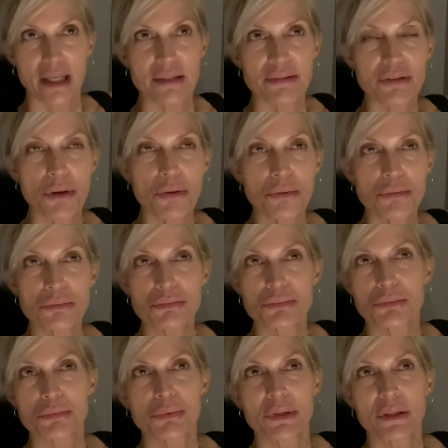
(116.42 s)
don't
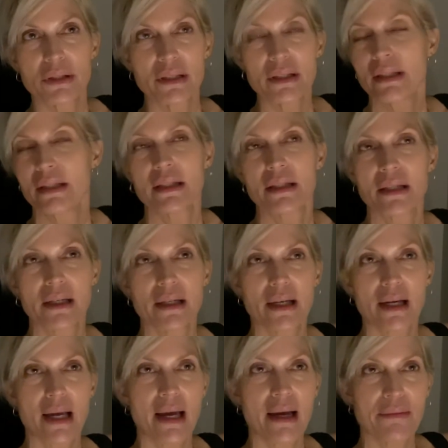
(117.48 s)
really uh,
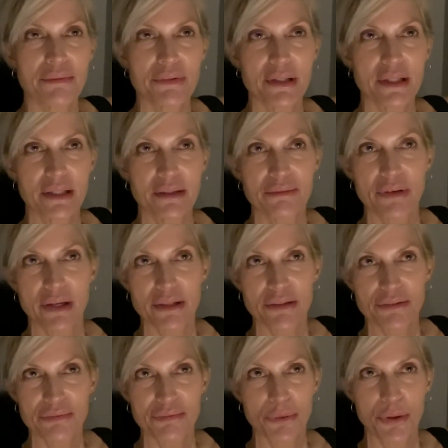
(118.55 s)
have any
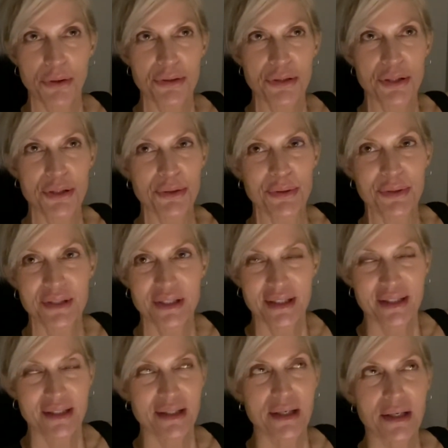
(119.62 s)
advice for you
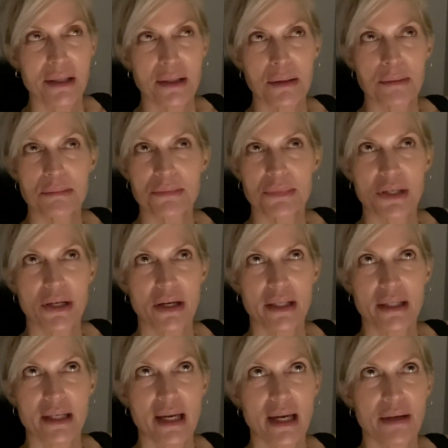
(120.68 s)
um,
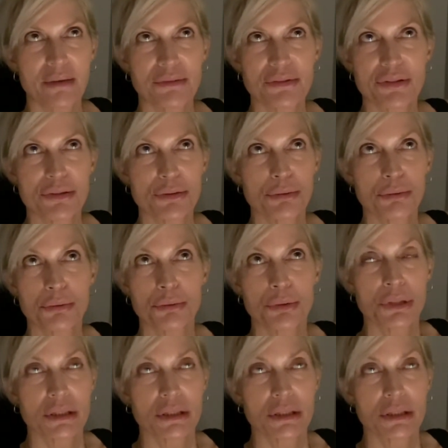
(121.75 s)
on how to